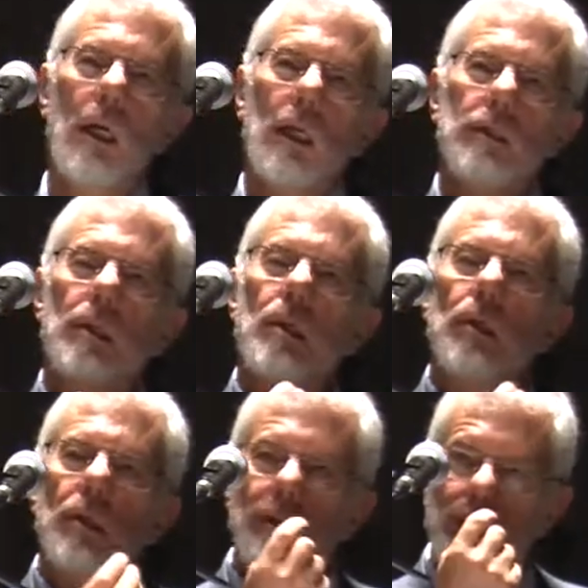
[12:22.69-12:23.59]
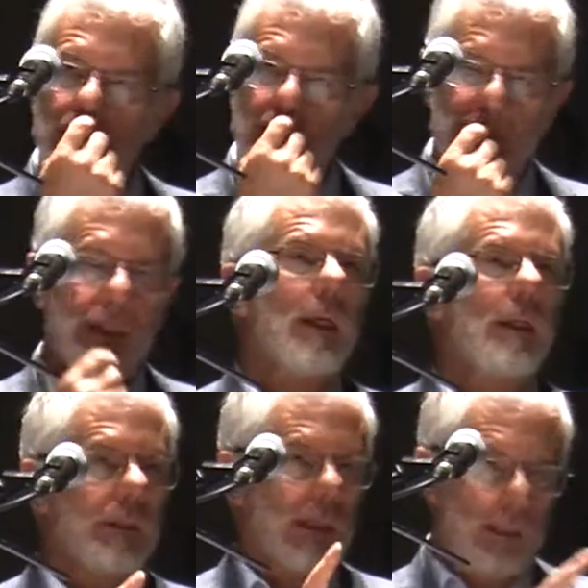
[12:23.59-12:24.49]
At the core of these
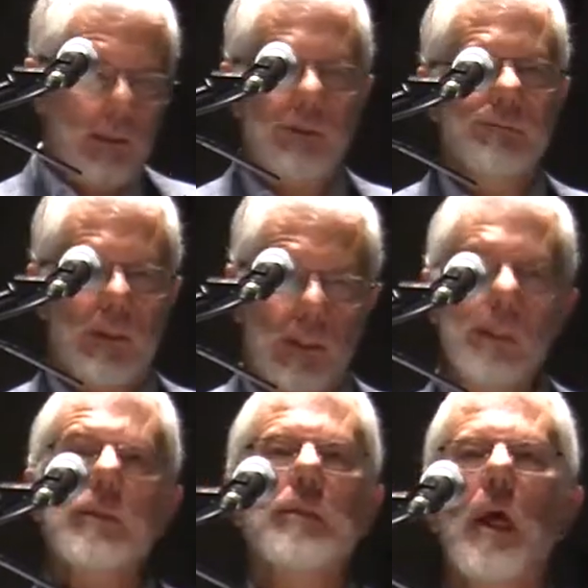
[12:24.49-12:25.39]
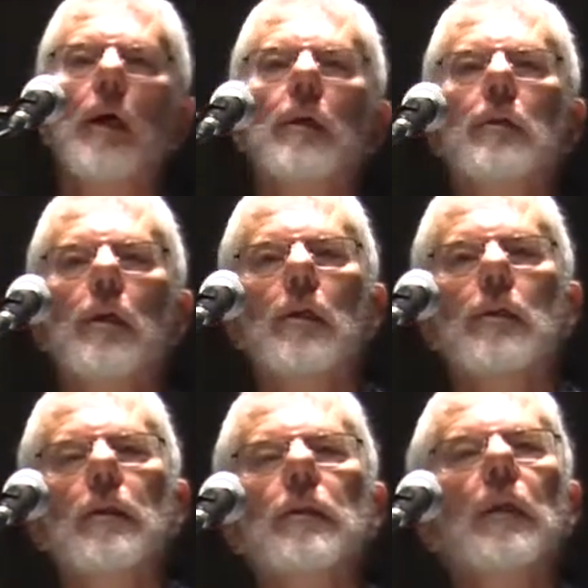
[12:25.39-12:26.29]
esoteric
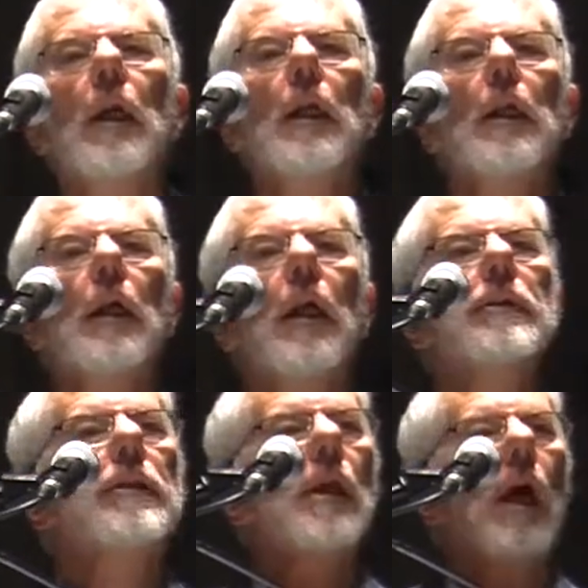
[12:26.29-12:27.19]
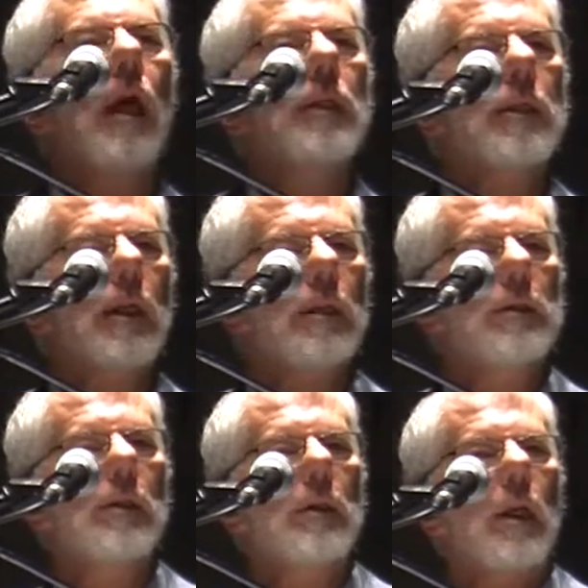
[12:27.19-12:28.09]
traditions is the idea
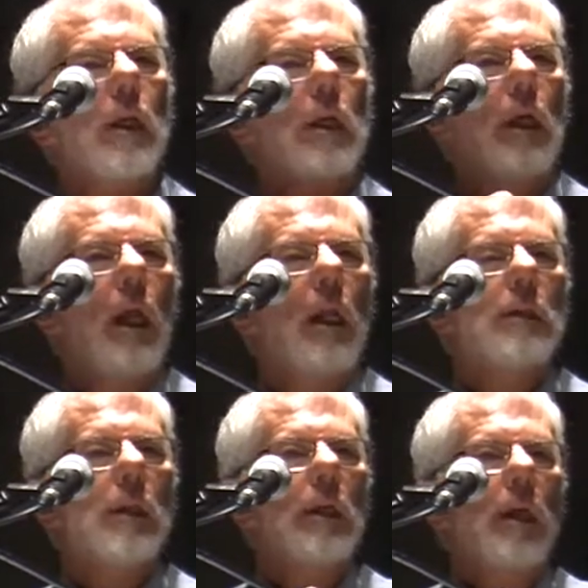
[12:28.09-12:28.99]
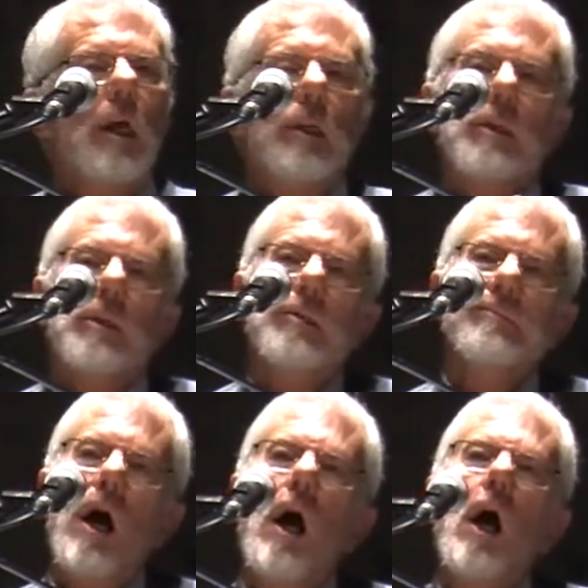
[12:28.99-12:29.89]
that the
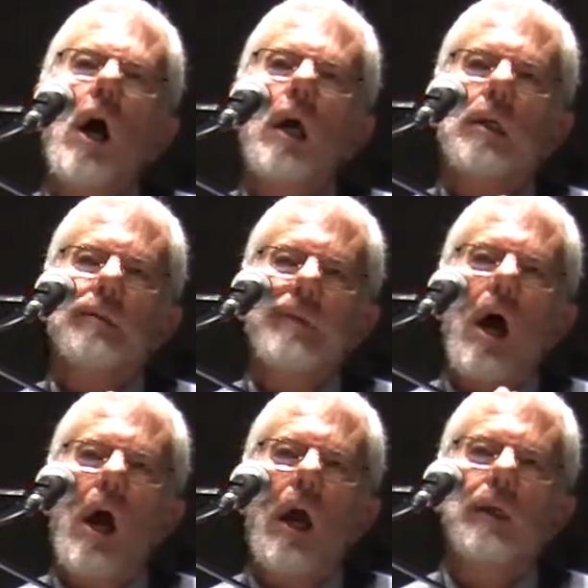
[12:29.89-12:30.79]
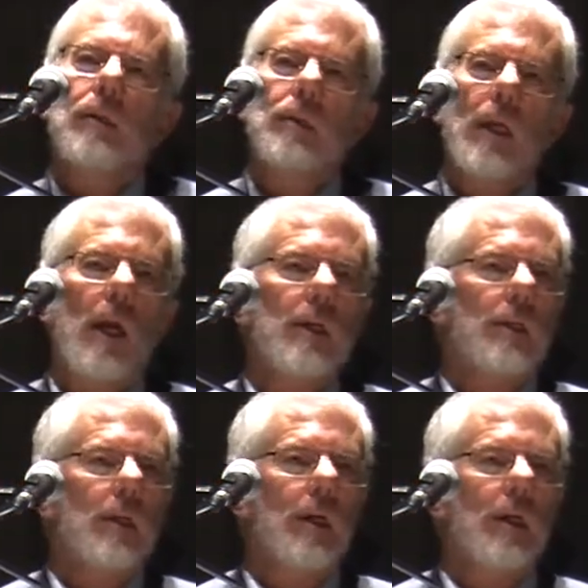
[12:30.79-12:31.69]
spark behind
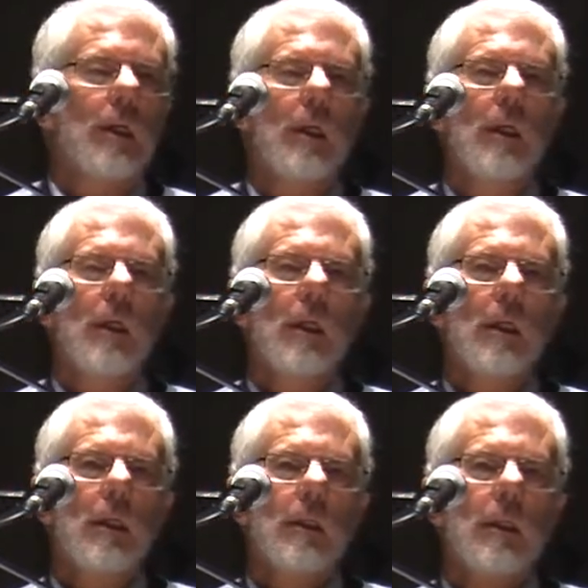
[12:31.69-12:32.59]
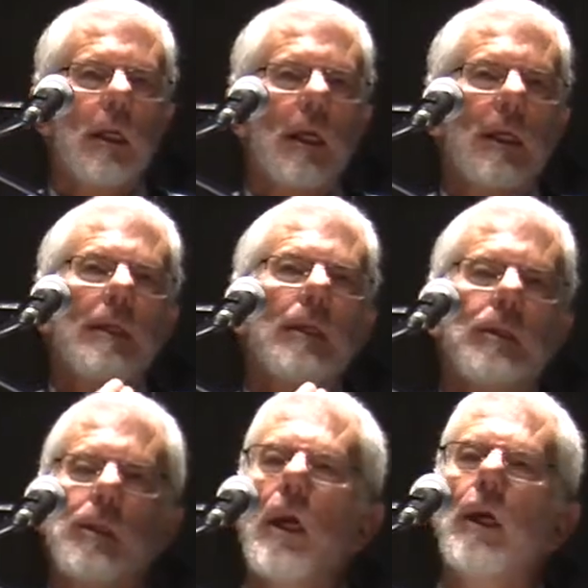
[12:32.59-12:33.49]
creation, the
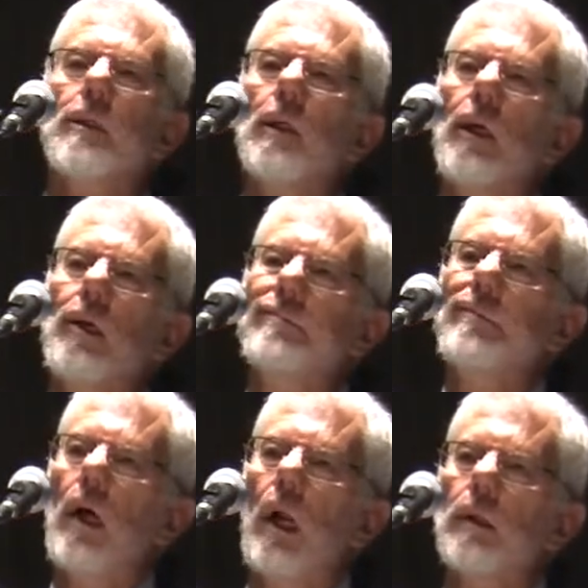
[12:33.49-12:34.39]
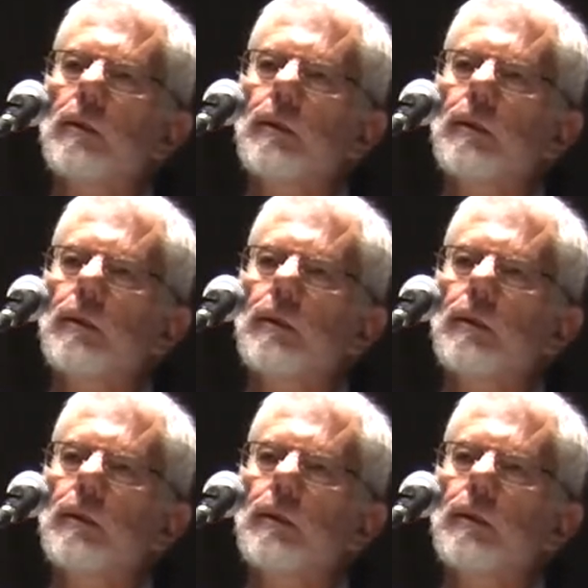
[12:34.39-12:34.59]
initiating impulse,